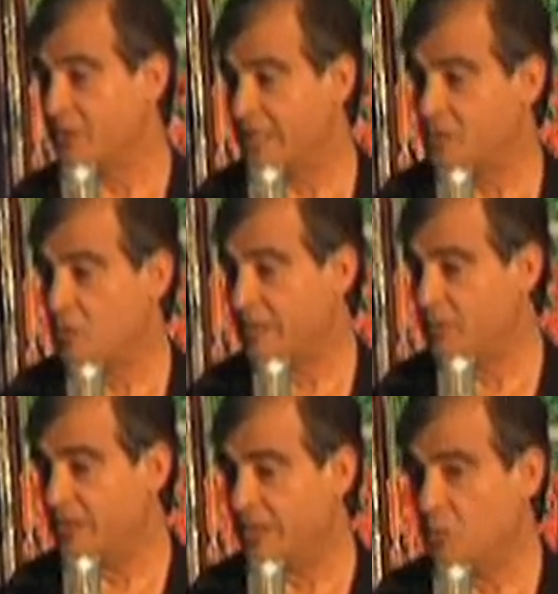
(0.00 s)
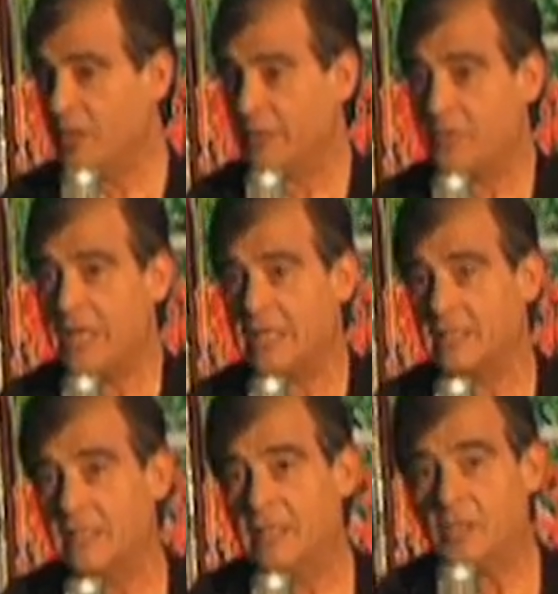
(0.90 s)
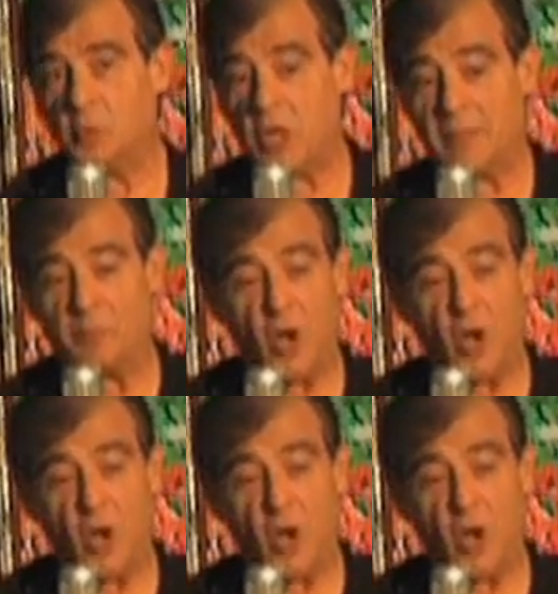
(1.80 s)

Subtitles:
So that's why I'm here. And I want to thank Rob